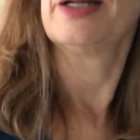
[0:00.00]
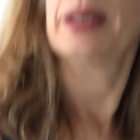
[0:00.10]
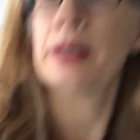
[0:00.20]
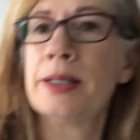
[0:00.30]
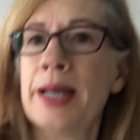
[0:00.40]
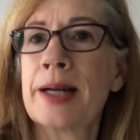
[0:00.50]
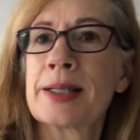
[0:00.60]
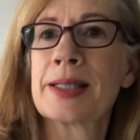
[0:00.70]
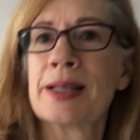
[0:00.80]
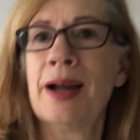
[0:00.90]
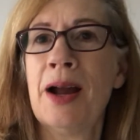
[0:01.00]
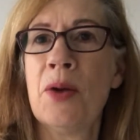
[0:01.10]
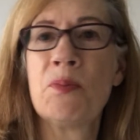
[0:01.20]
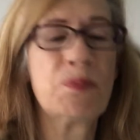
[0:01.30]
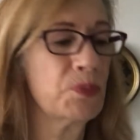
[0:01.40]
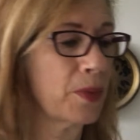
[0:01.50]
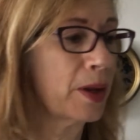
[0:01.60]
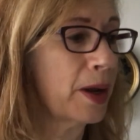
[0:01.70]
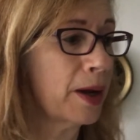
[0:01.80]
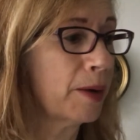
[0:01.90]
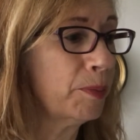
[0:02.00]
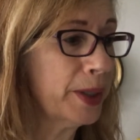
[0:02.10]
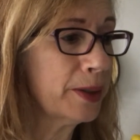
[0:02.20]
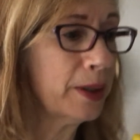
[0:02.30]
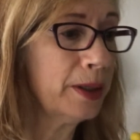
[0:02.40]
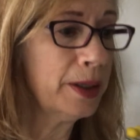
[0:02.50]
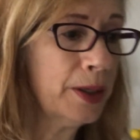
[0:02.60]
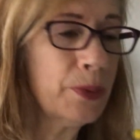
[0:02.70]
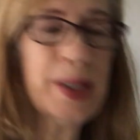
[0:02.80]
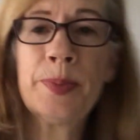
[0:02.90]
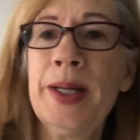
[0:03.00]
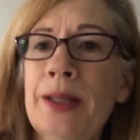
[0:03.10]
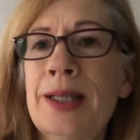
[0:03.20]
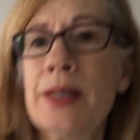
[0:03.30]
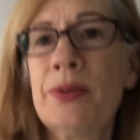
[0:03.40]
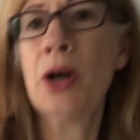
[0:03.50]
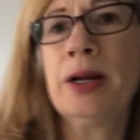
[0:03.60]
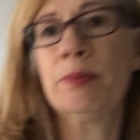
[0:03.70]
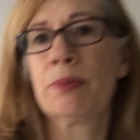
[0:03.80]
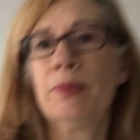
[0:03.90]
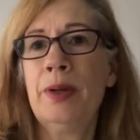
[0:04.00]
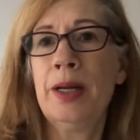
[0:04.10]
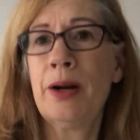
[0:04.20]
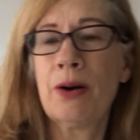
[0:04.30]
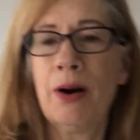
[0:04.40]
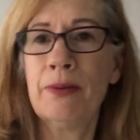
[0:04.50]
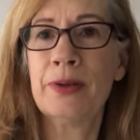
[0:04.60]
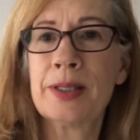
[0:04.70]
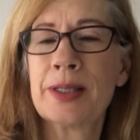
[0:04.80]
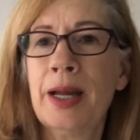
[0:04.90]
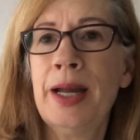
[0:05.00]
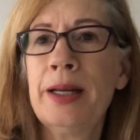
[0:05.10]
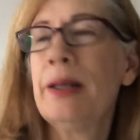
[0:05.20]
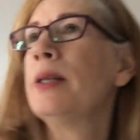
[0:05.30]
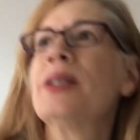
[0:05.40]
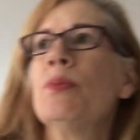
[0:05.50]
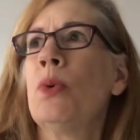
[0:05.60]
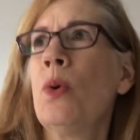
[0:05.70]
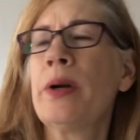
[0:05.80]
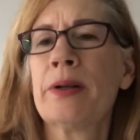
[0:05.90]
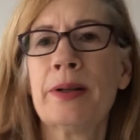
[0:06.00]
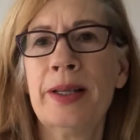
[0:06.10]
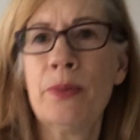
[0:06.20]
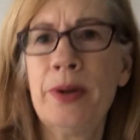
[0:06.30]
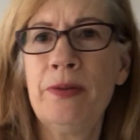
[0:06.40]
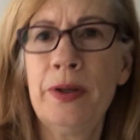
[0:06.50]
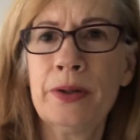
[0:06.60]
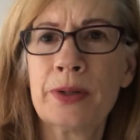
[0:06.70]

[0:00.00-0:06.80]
getting texts. But, we spend lots of time in our office, and it's important that we feel